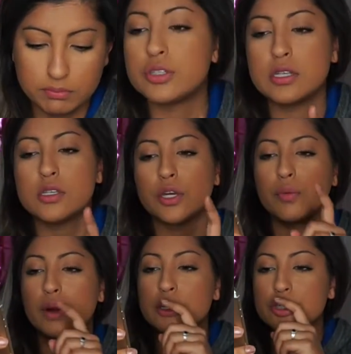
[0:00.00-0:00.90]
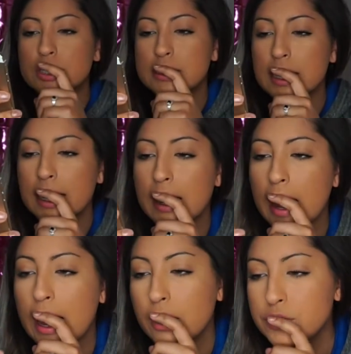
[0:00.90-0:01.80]
This is a good one. She said,
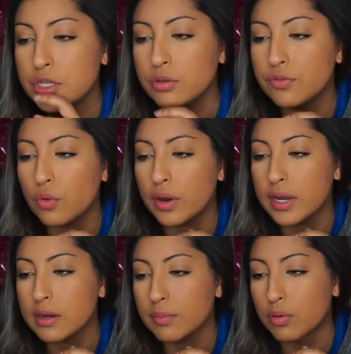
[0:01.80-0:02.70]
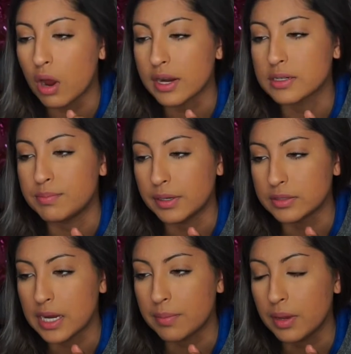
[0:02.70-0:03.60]
how do you avoid product
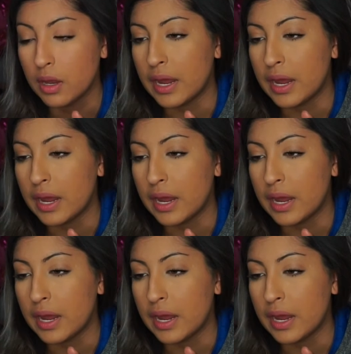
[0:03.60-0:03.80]
buildup?